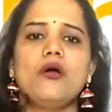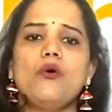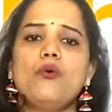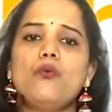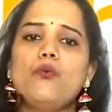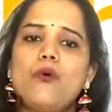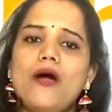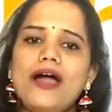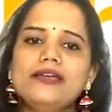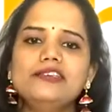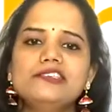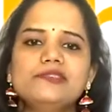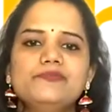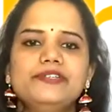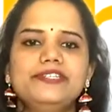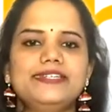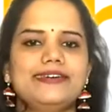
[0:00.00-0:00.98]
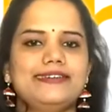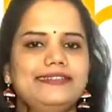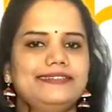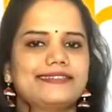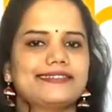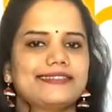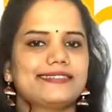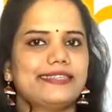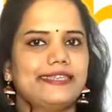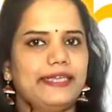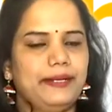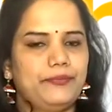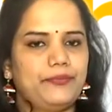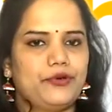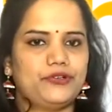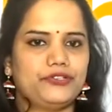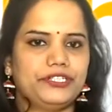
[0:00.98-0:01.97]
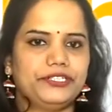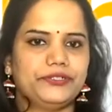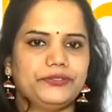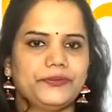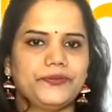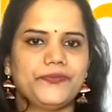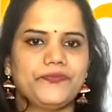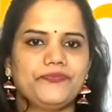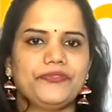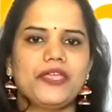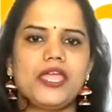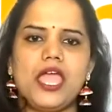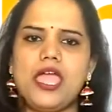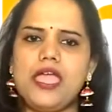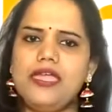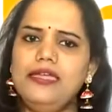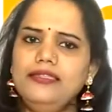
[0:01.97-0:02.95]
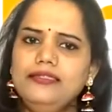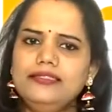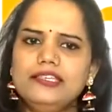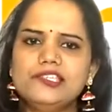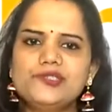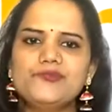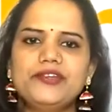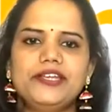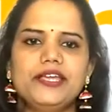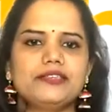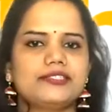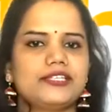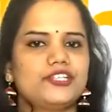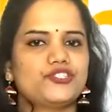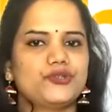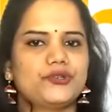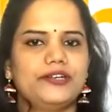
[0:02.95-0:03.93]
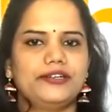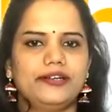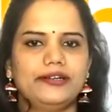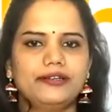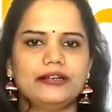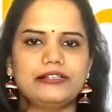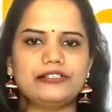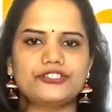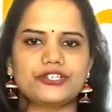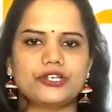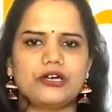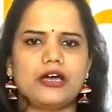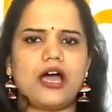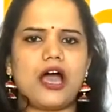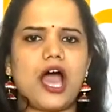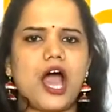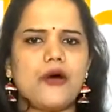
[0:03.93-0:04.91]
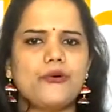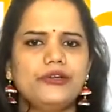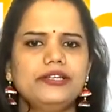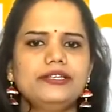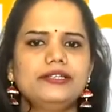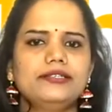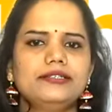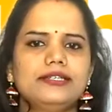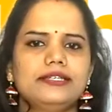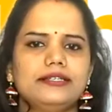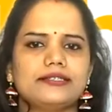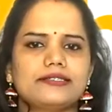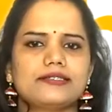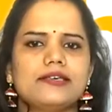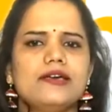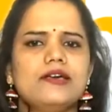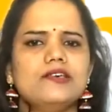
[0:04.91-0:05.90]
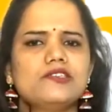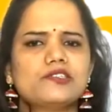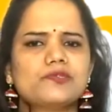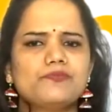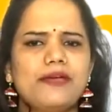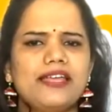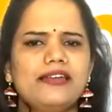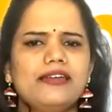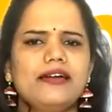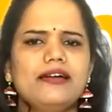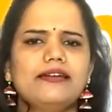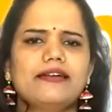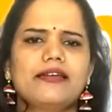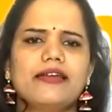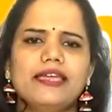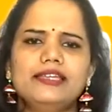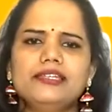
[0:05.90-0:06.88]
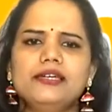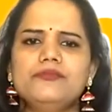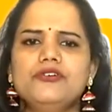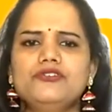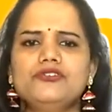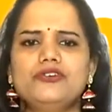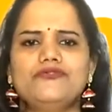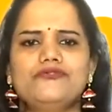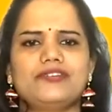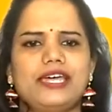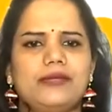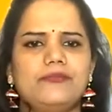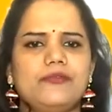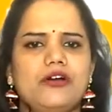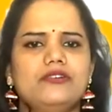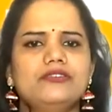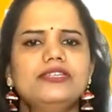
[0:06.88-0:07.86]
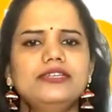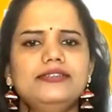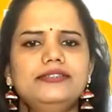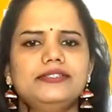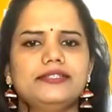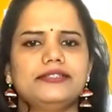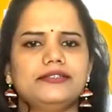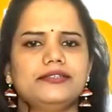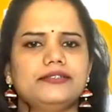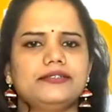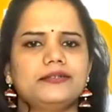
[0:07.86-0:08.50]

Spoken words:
Why is media literacy important? In this media saturated culture, our kids spend a great amount of time on the internet,